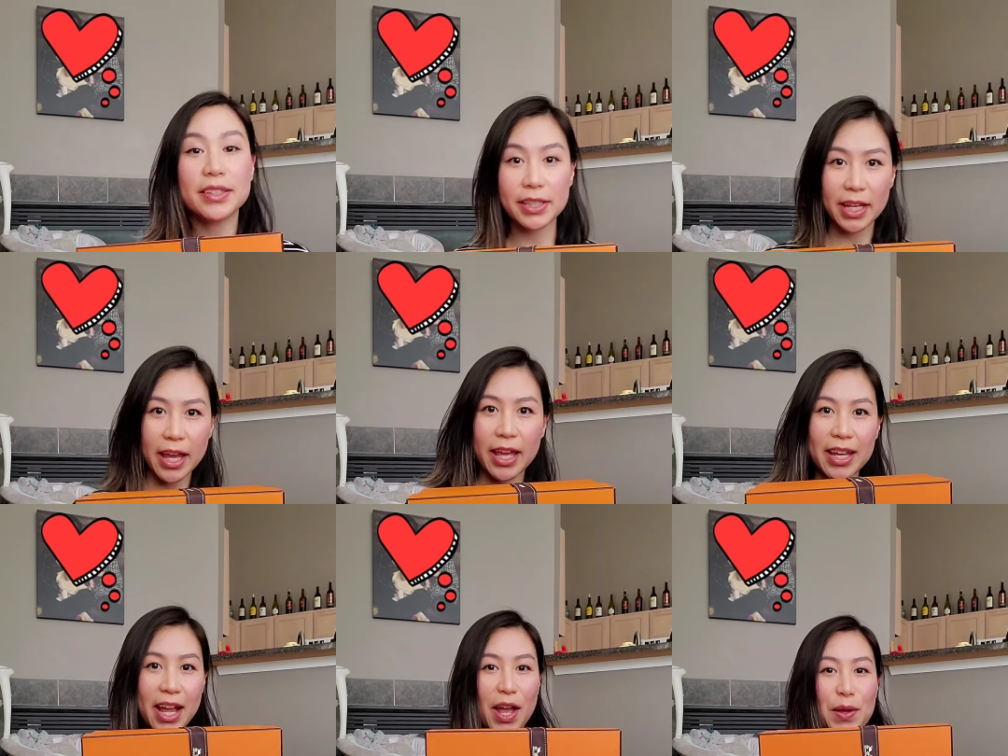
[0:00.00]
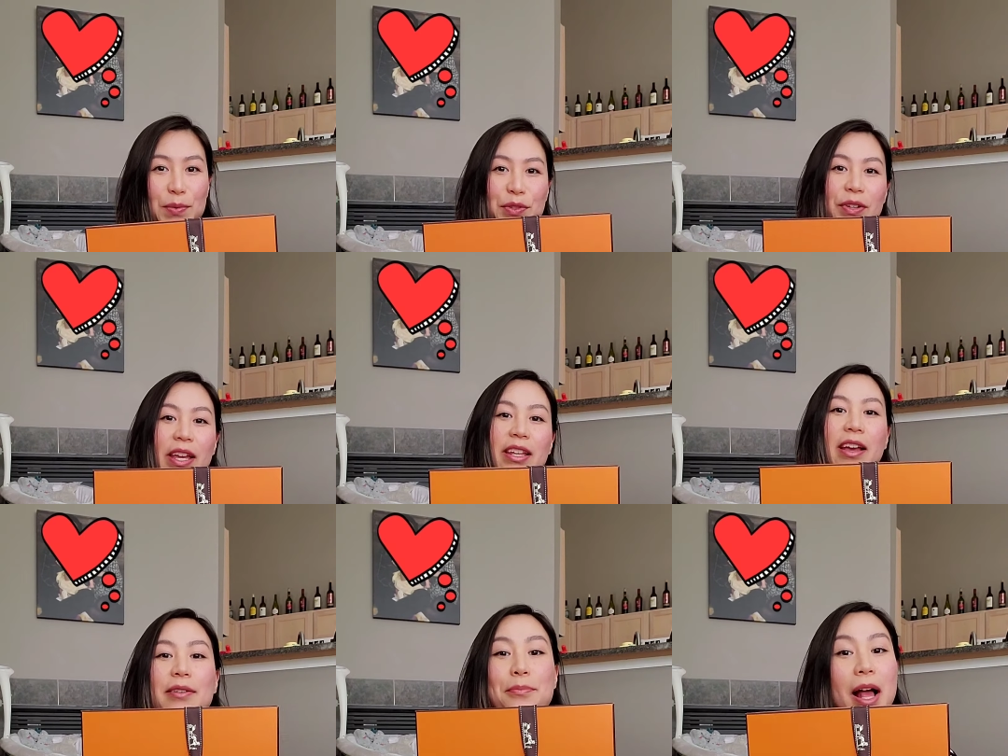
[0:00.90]
Today I'm doing an
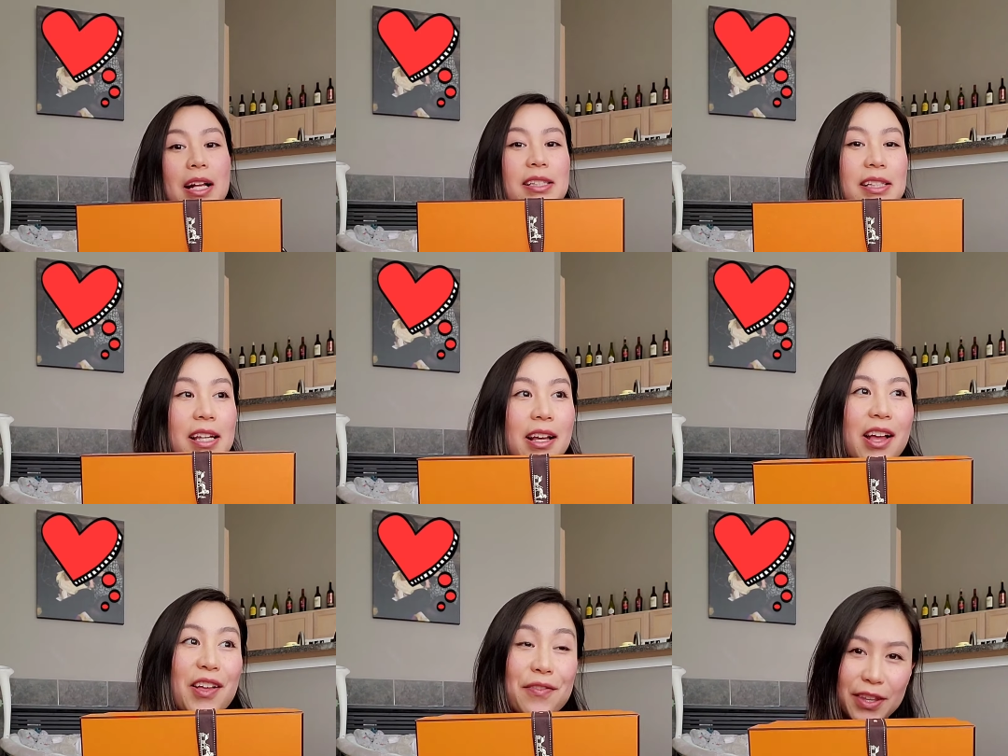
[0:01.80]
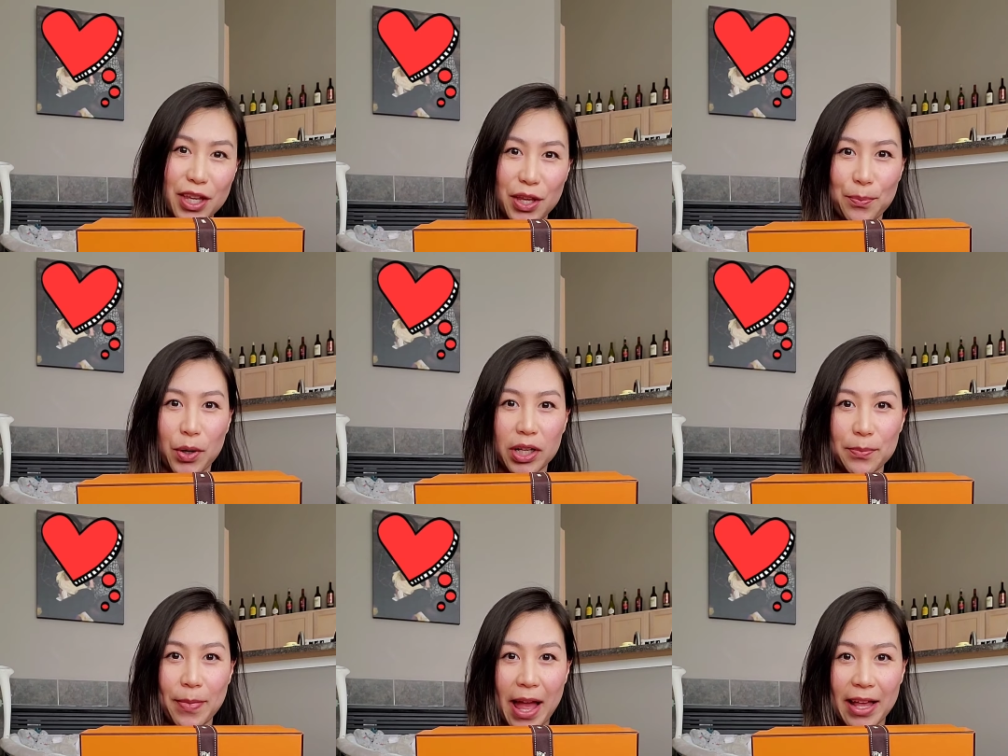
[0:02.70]
unboxing of the
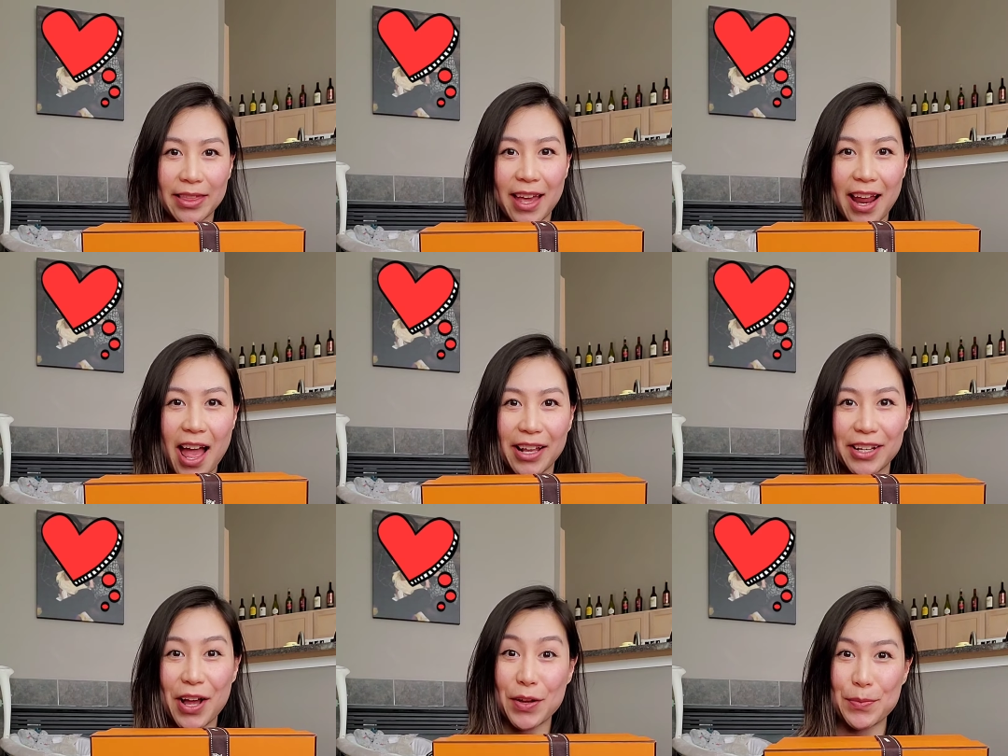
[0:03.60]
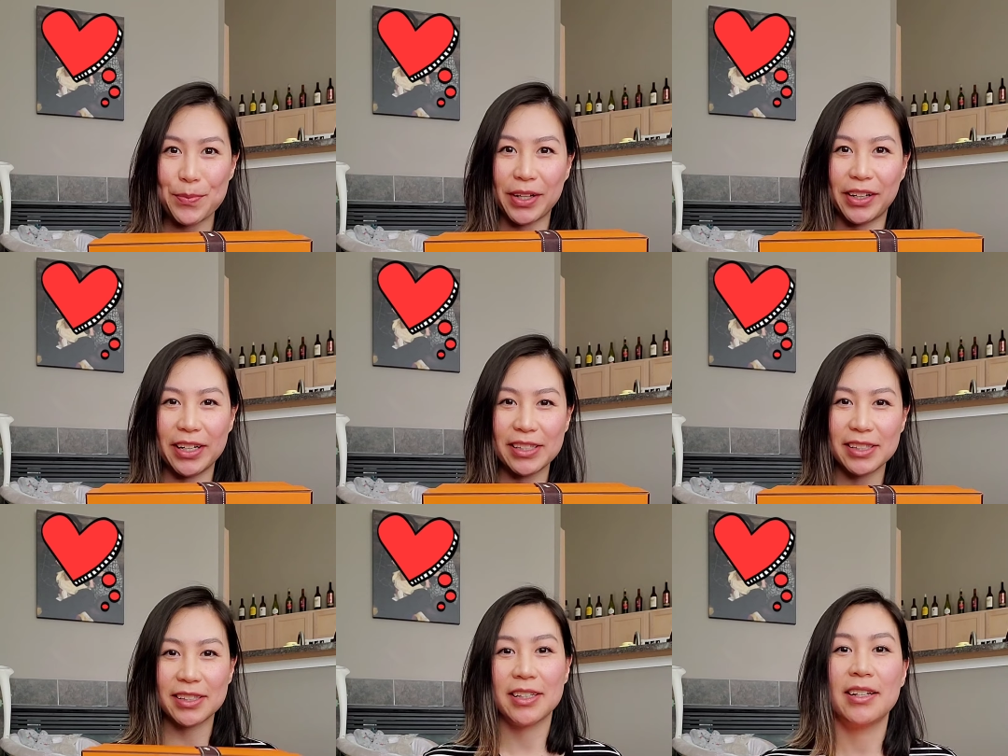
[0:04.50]
Birkin bag that I got in Paris.
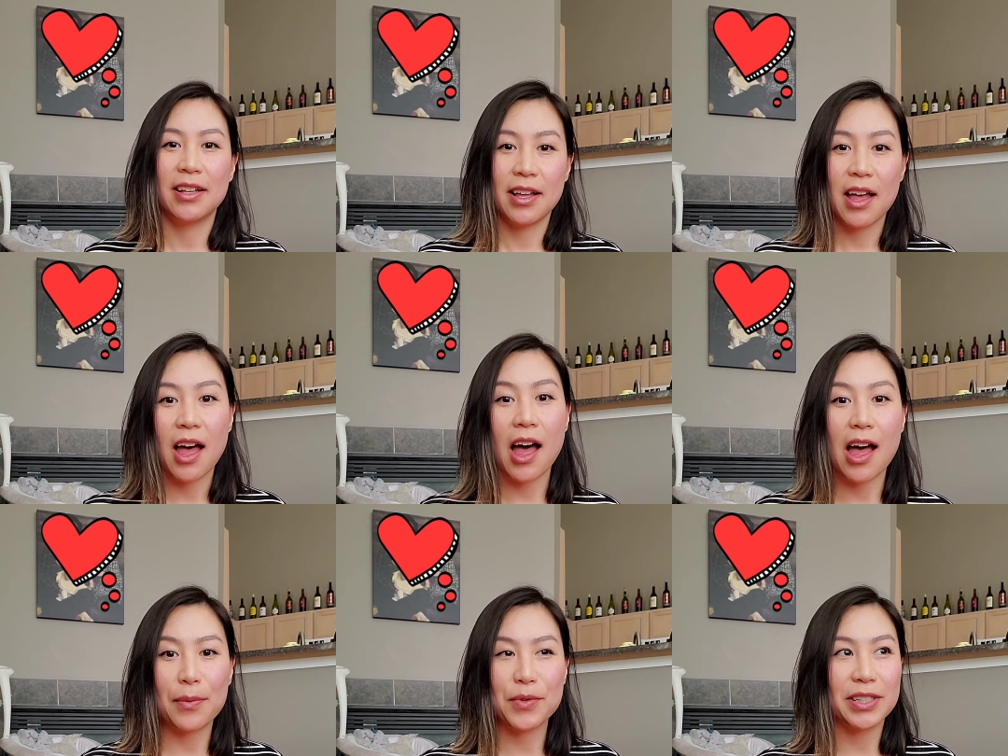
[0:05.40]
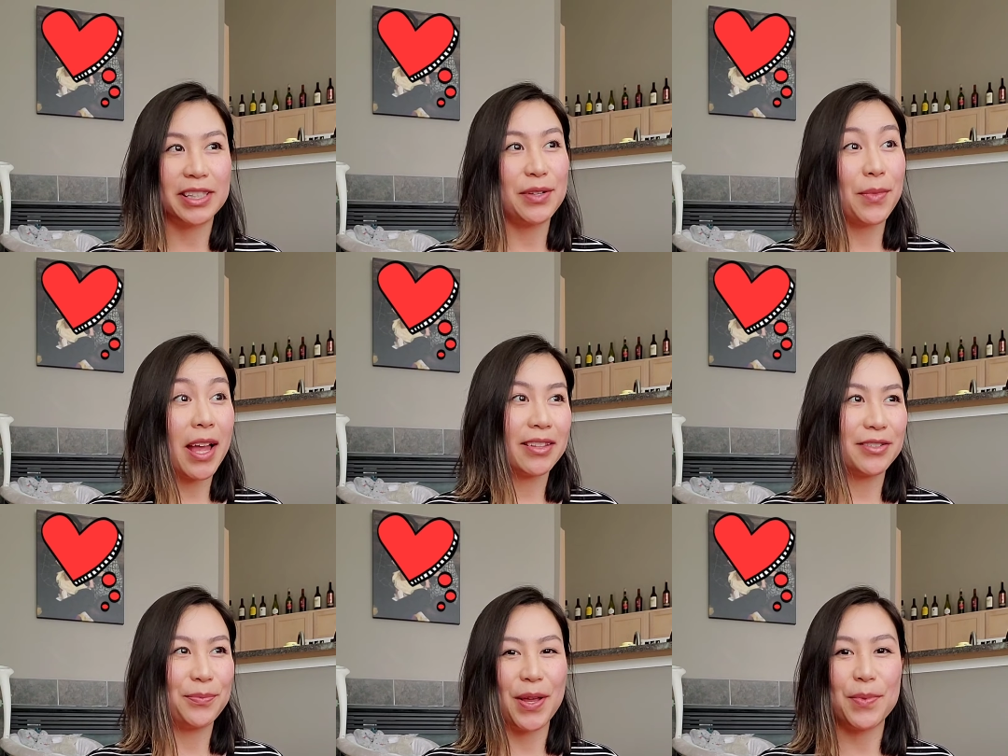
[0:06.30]
You'll see my
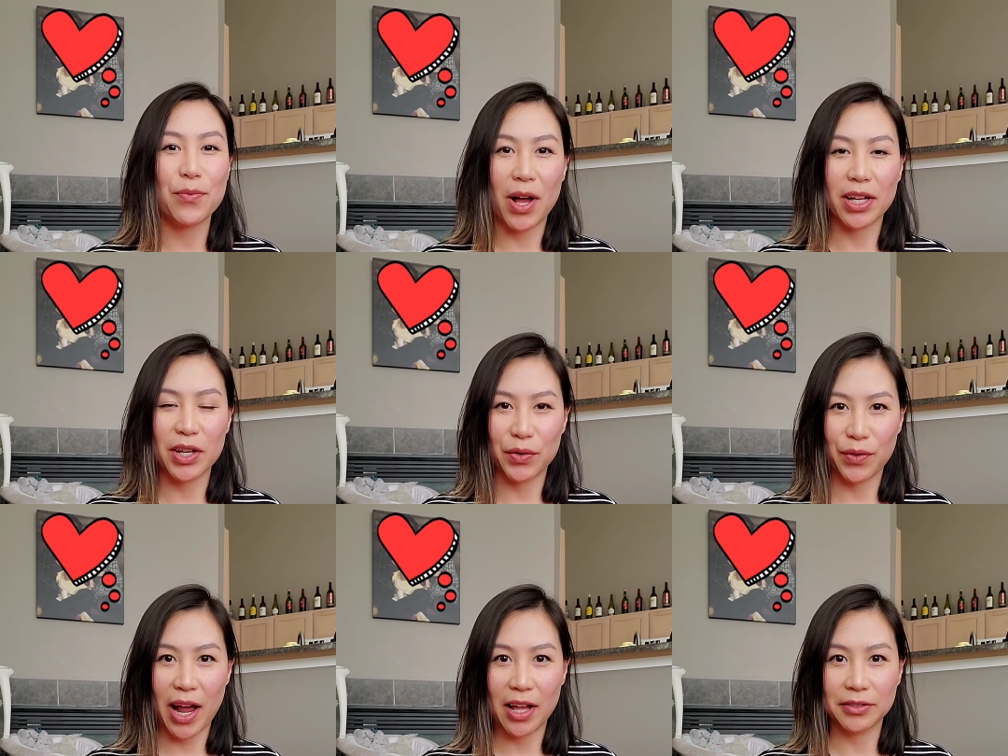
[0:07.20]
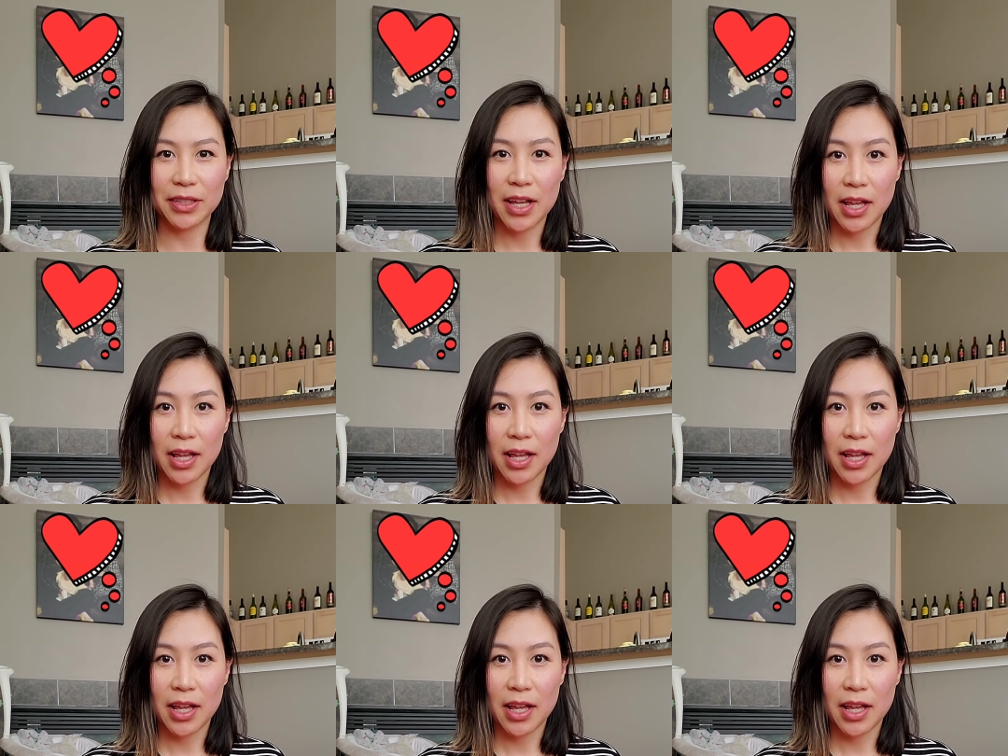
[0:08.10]
little baby walking around